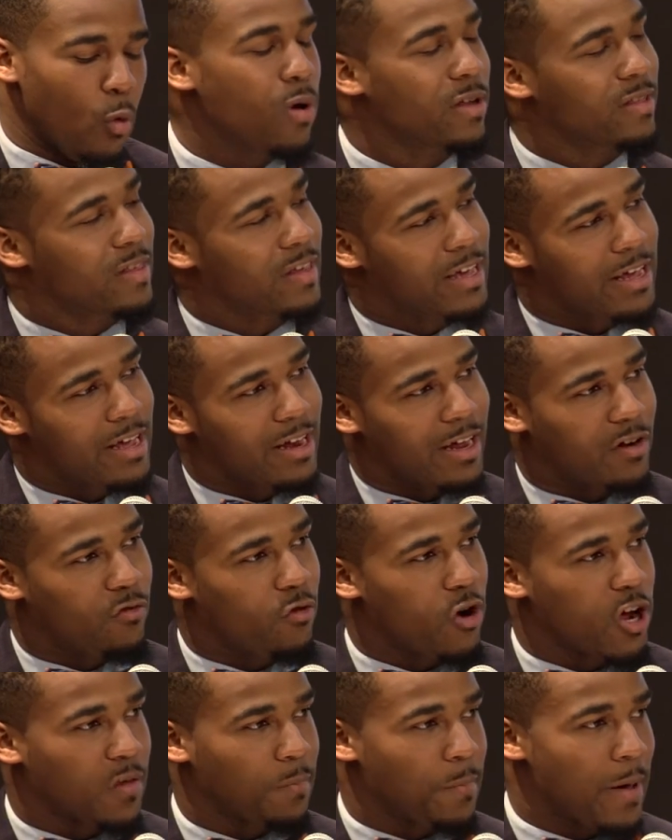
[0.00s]
Once again, I
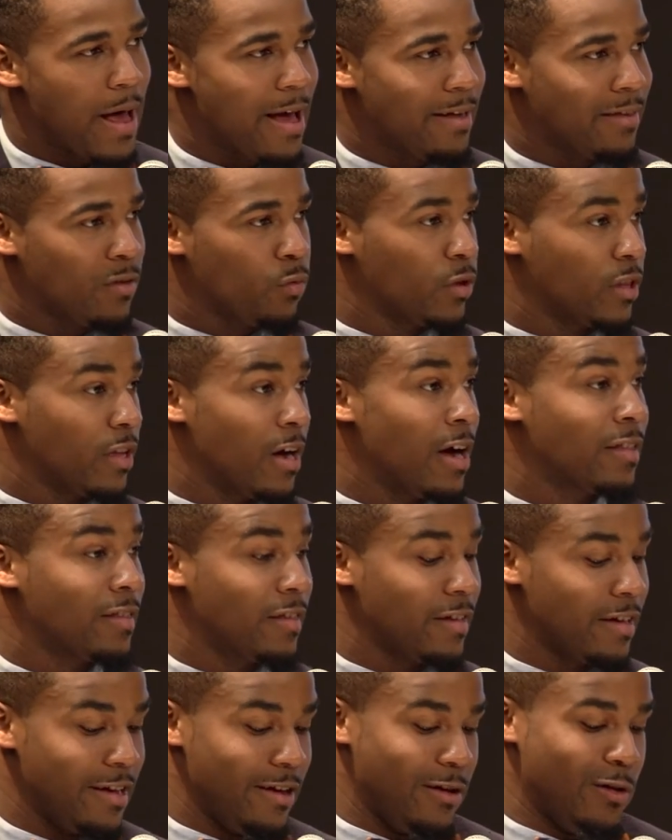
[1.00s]
crossed paths with the
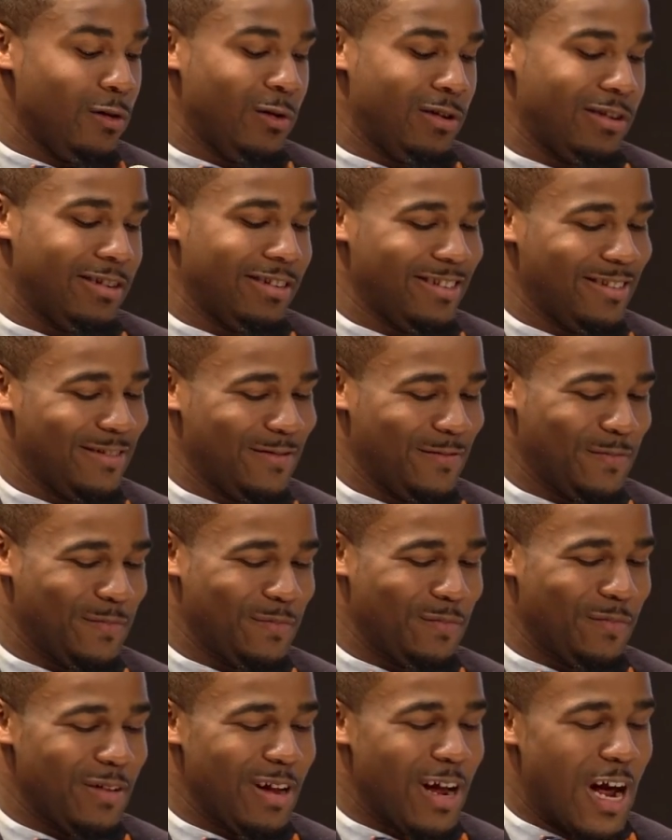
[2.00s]
Hudson Guild.
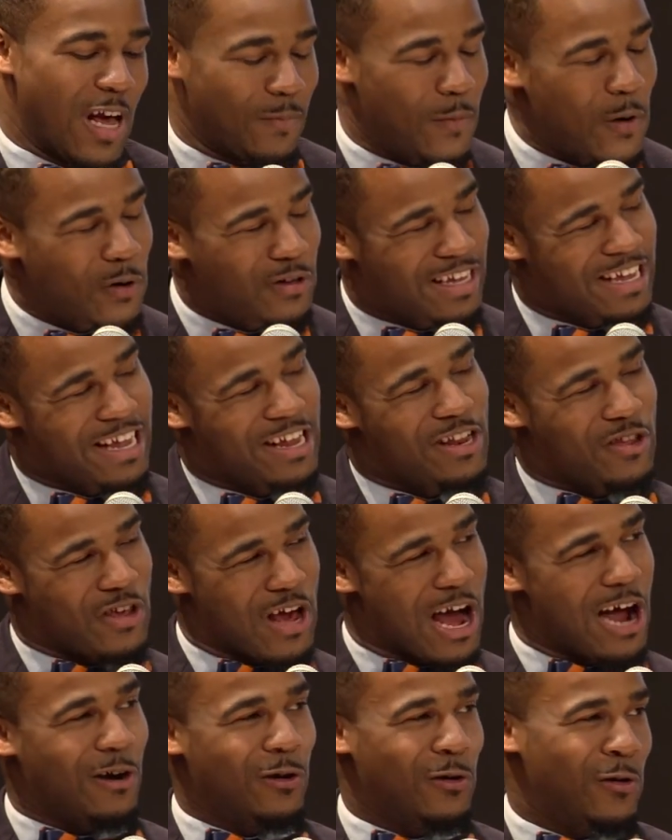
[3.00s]
I spoke to Ken
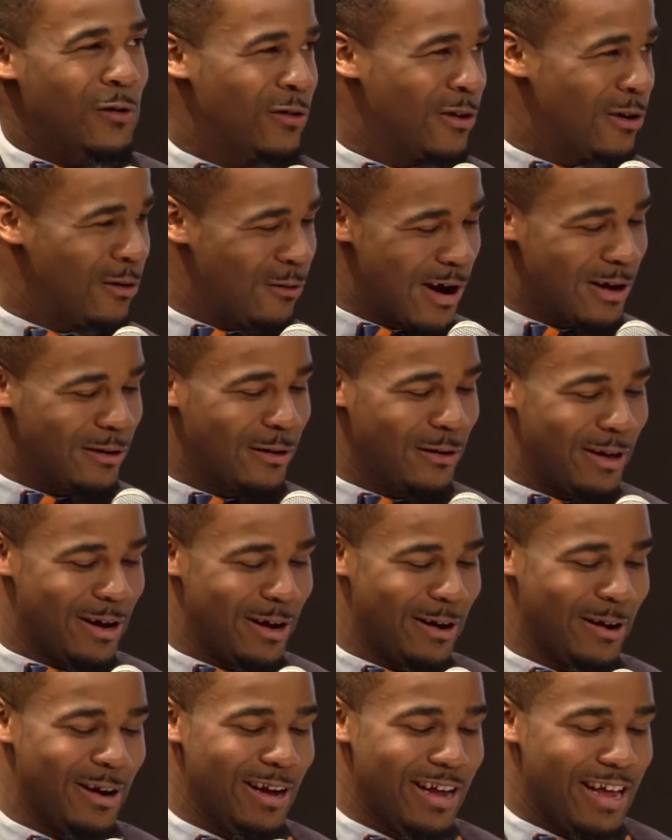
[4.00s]
Jockers, who's the director
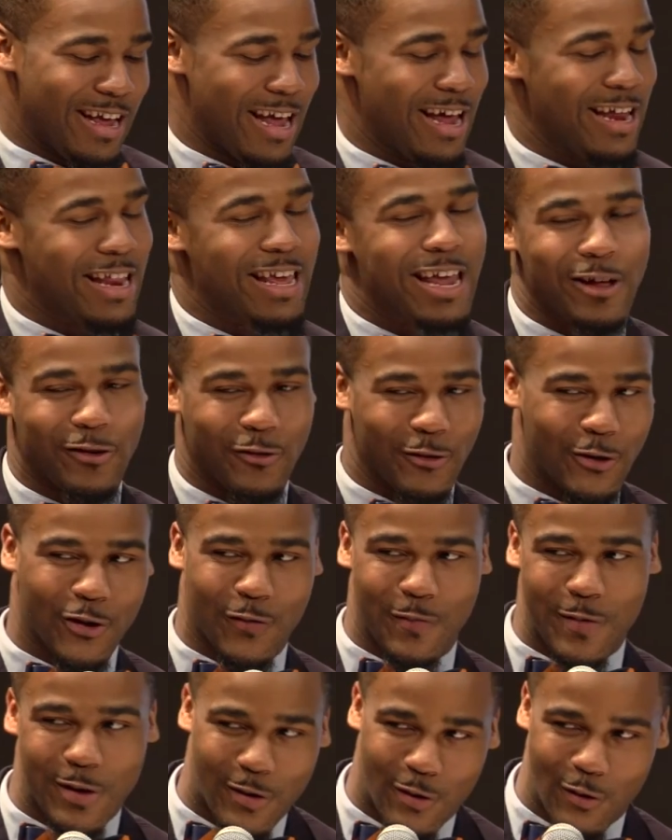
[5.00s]
there, and he
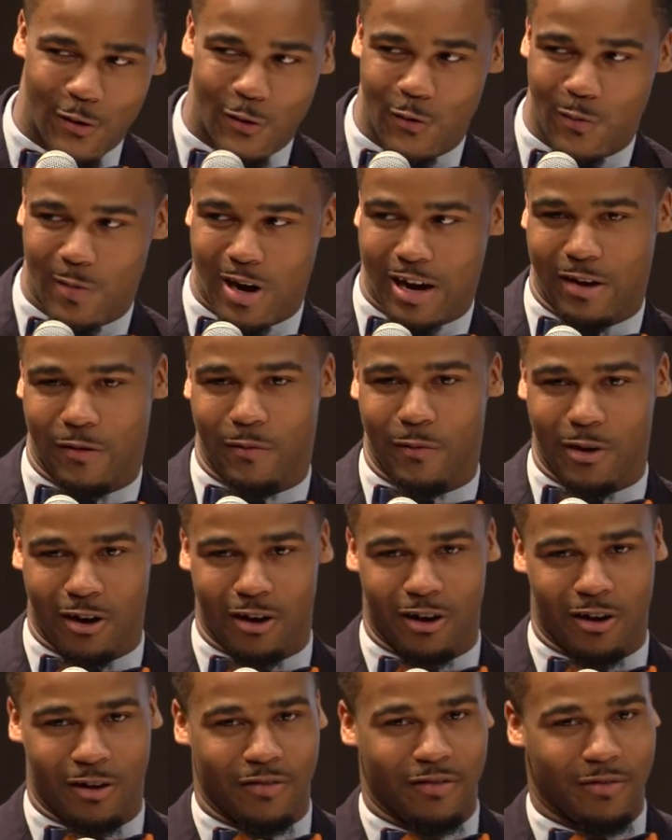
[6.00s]
introduced me to my,
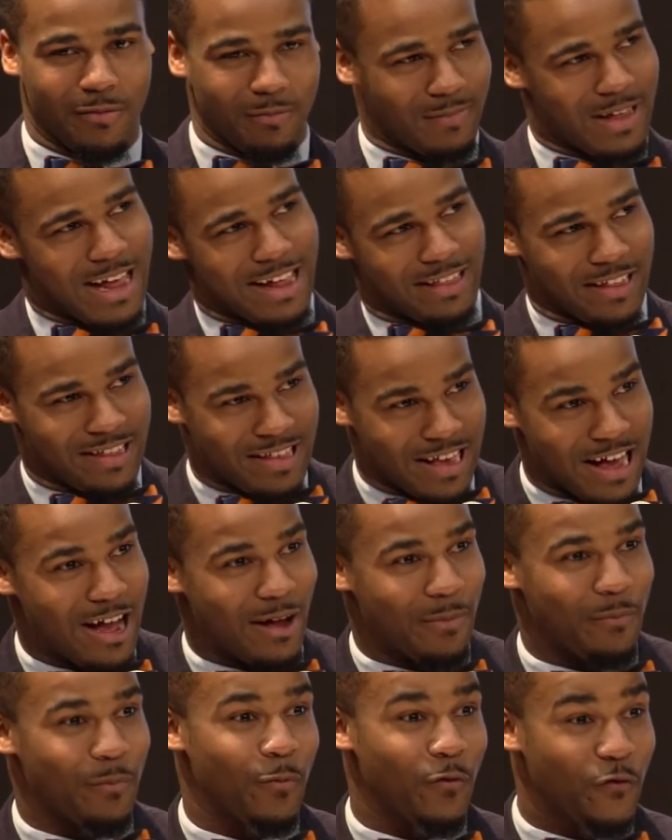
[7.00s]
uh, at the
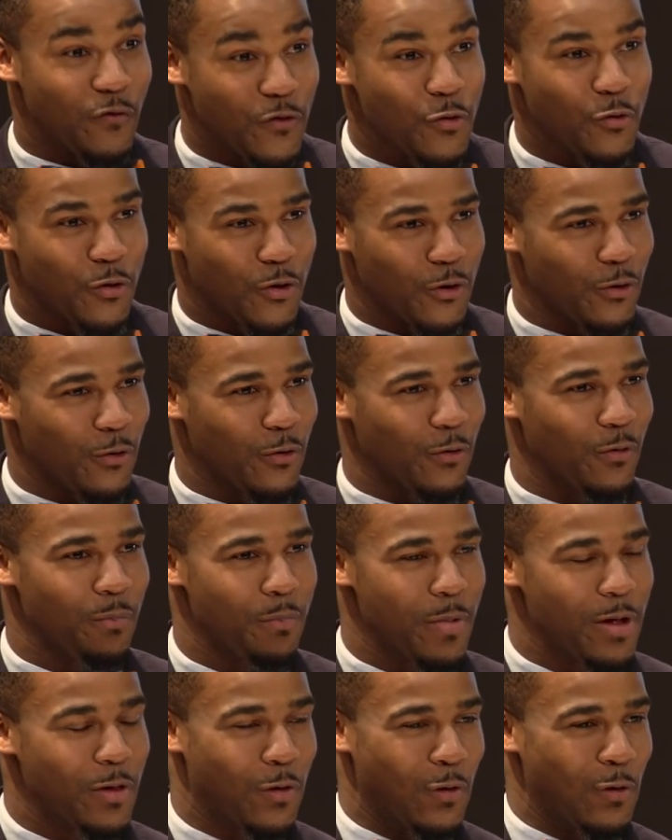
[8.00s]
time,
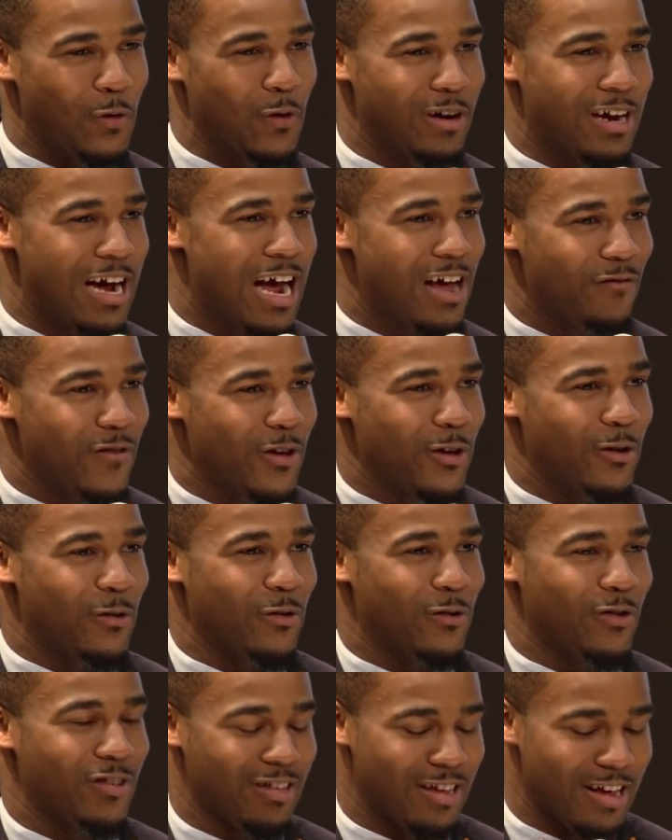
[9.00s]
future mentor, Guy
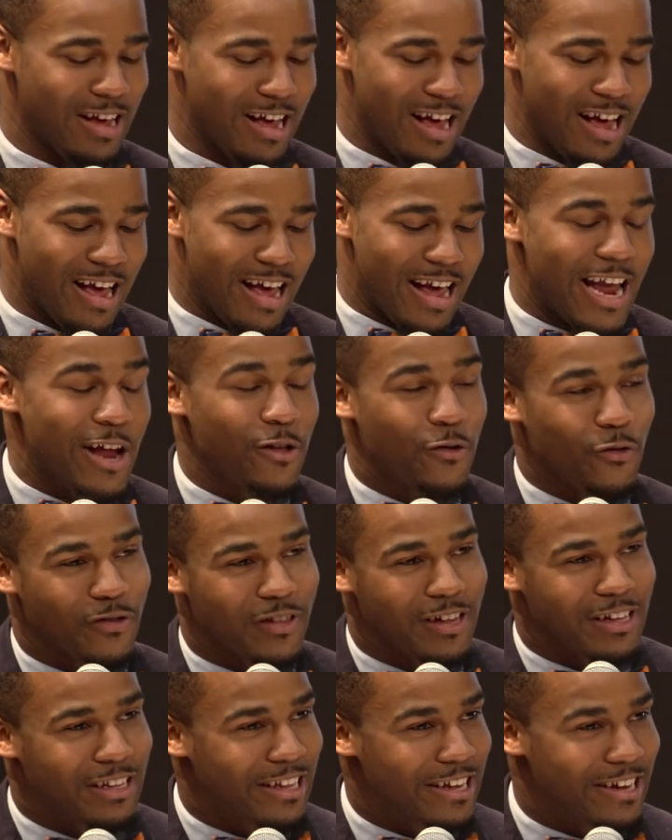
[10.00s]
Vickers.
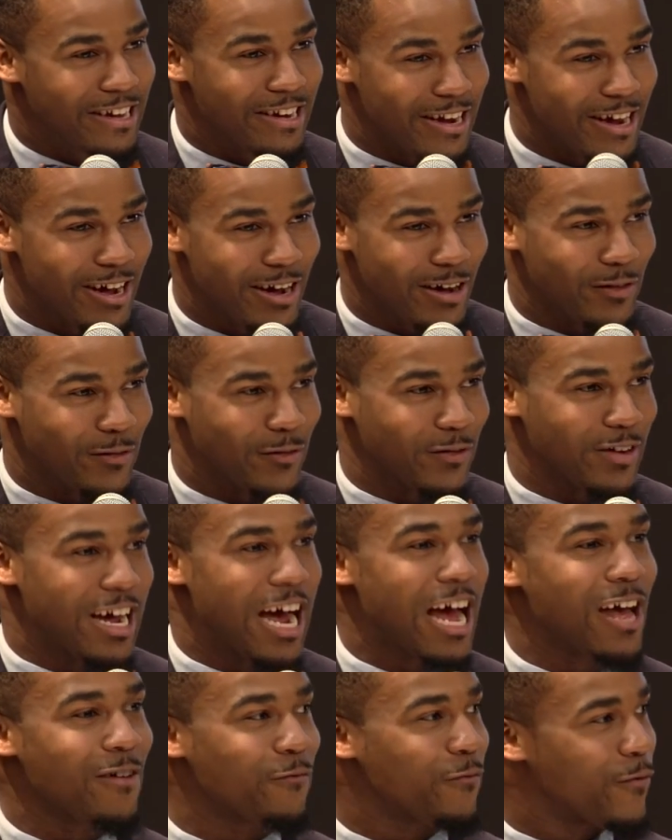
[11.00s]
Interestingly enough,
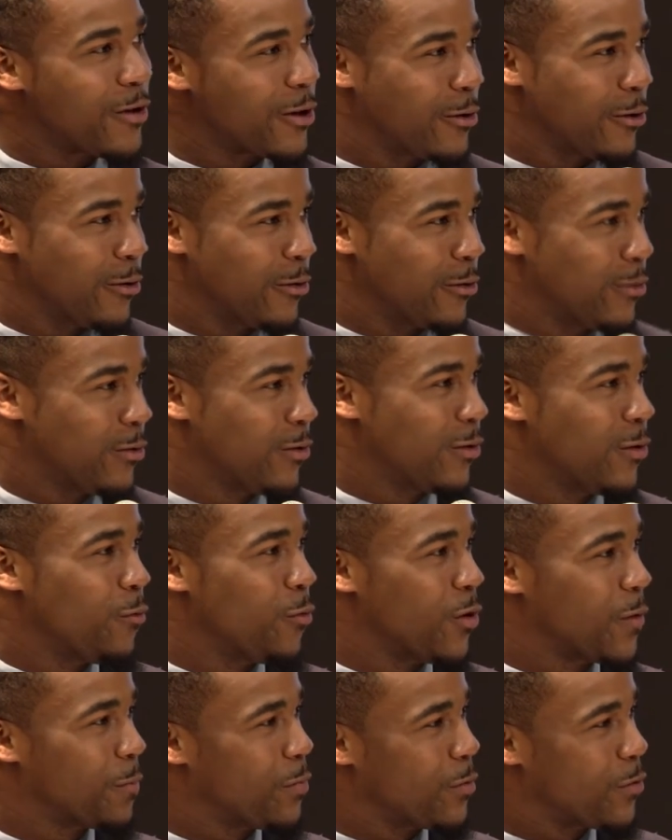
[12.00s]
Guy Vickers
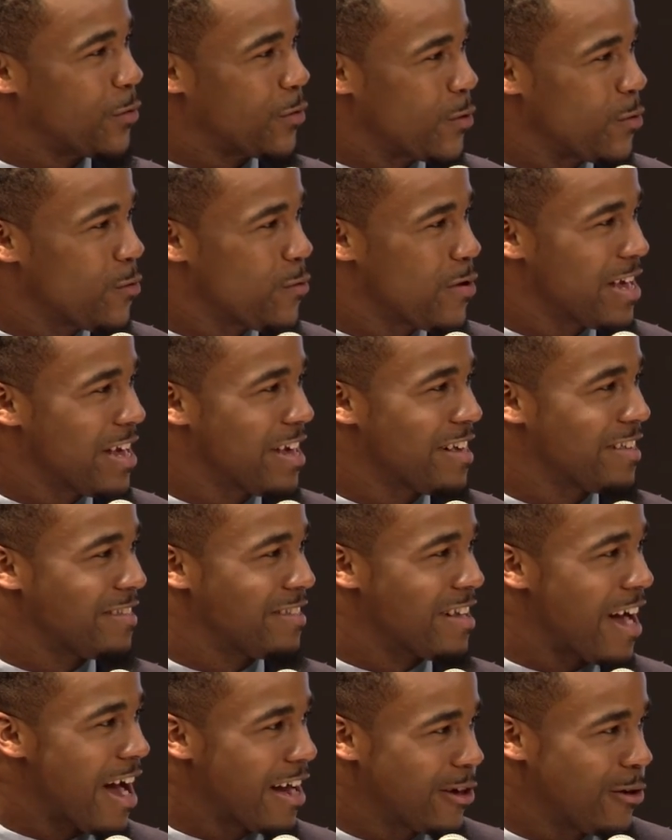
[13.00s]
was pursuing
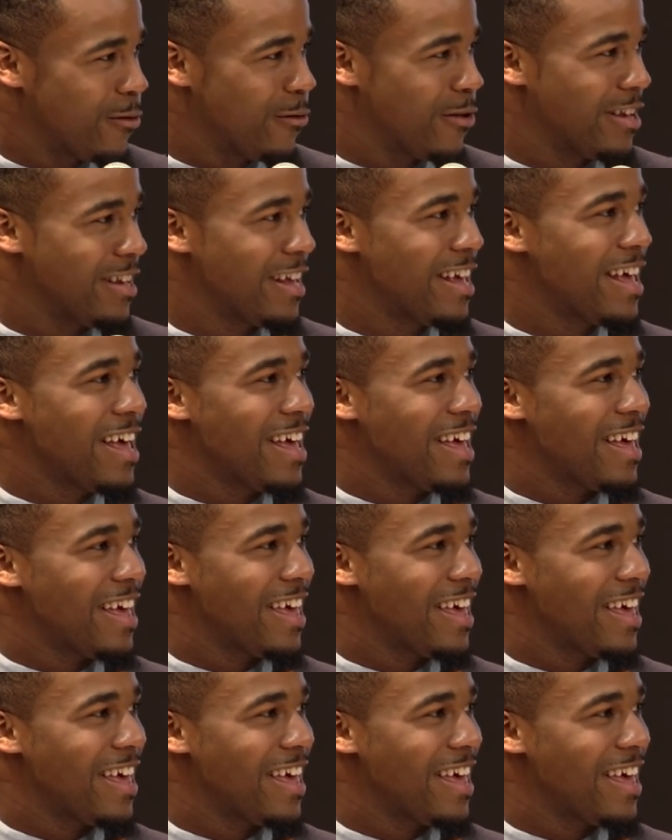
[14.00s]
his doctorate